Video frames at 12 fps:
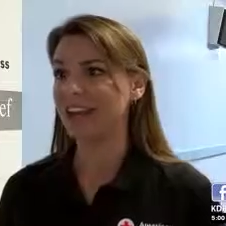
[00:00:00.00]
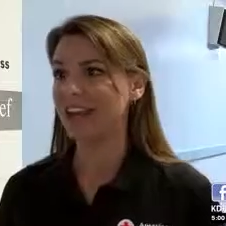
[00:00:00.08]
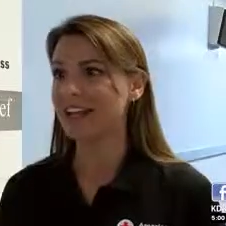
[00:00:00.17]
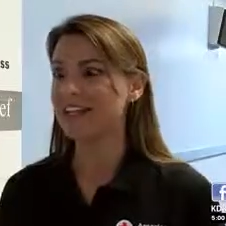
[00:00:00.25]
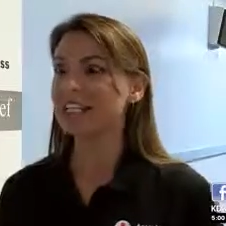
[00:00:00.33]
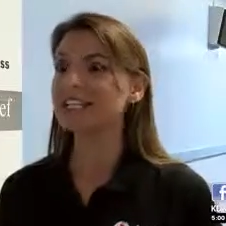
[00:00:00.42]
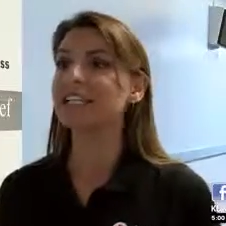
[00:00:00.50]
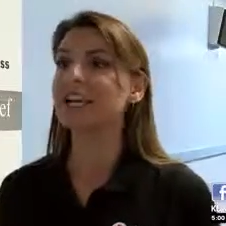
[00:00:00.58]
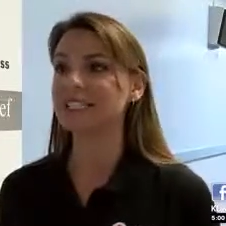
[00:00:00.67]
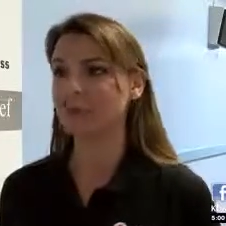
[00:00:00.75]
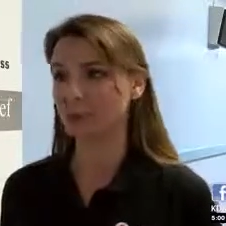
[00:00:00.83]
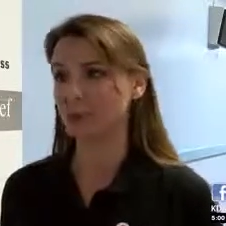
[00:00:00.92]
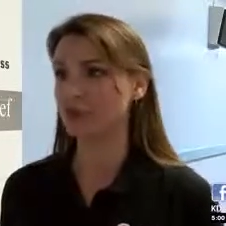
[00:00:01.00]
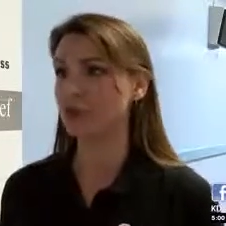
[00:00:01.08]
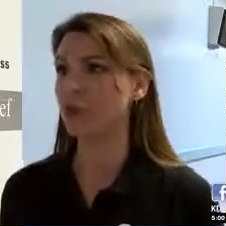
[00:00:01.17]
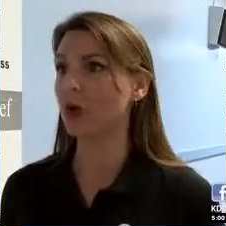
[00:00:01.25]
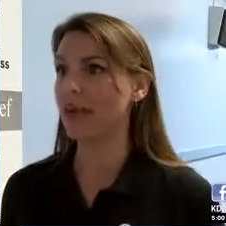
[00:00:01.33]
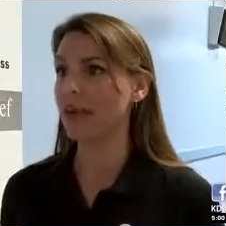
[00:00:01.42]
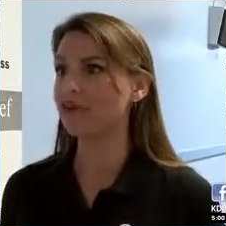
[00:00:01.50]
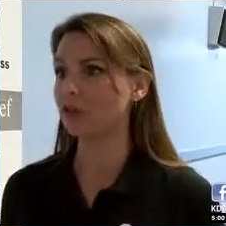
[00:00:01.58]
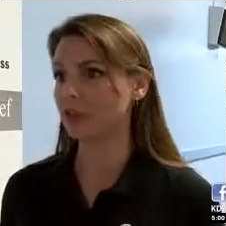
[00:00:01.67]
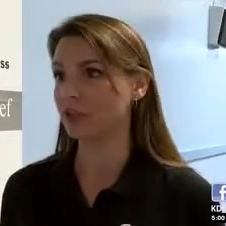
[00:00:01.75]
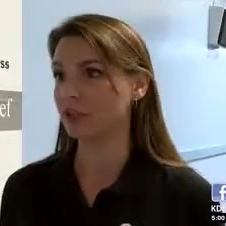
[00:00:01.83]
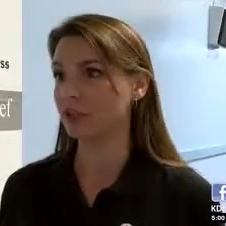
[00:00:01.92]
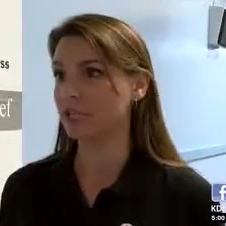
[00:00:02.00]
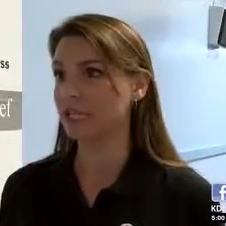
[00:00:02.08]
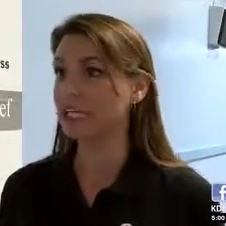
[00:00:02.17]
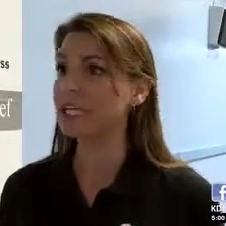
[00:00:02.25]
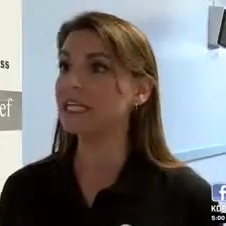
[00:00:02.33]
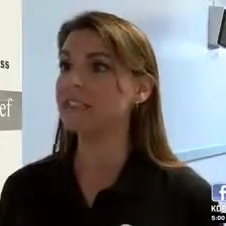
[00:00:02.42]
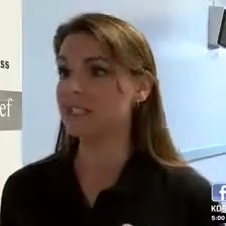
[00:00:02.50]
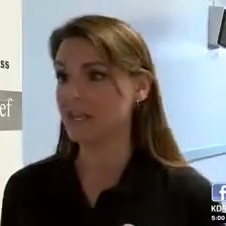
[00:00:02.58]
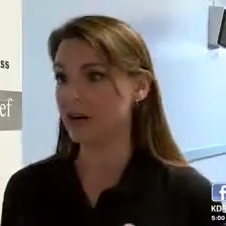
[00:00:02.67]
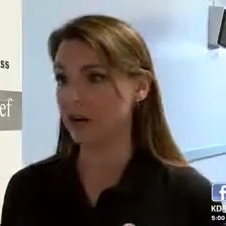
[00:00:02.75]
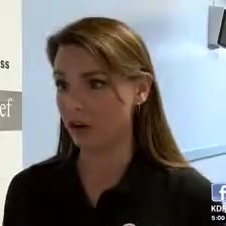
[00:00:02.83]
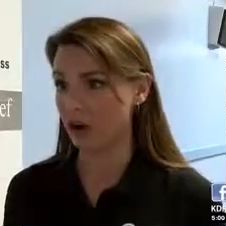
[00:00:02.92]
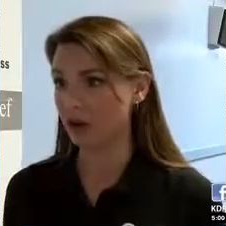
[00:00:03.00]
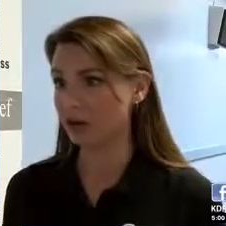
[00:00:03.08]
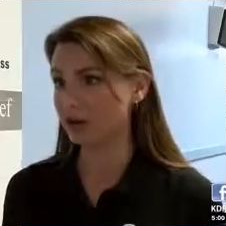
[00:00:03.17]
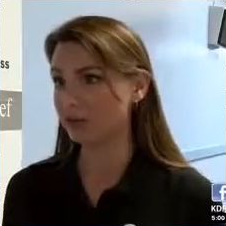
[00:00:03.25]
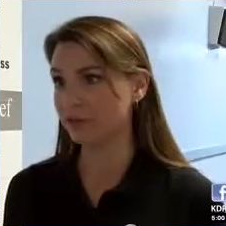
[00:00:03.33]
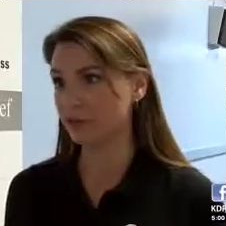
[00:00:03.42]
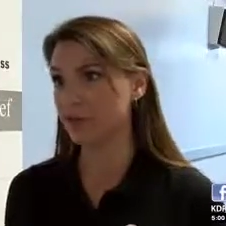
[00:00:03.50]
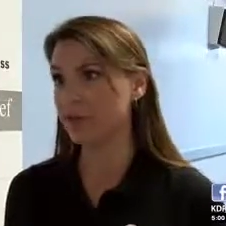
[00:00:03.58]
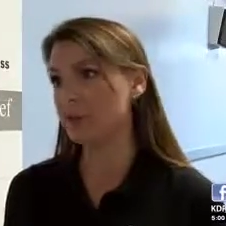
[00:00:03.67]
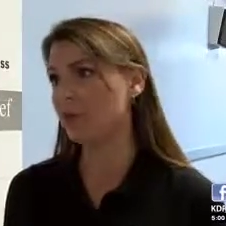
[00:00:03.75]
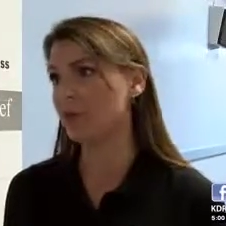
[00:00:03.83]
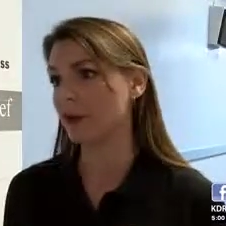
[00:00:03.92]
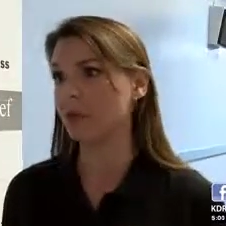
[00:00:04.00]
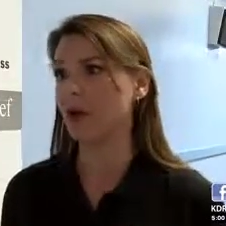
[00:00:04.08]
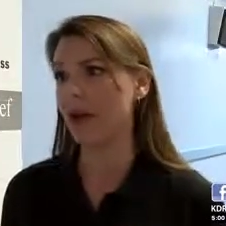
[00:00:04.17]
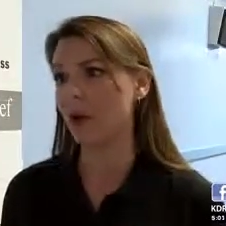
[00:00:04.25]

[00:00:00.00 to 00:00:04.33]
and accessible to whatever needs there are for the people that we're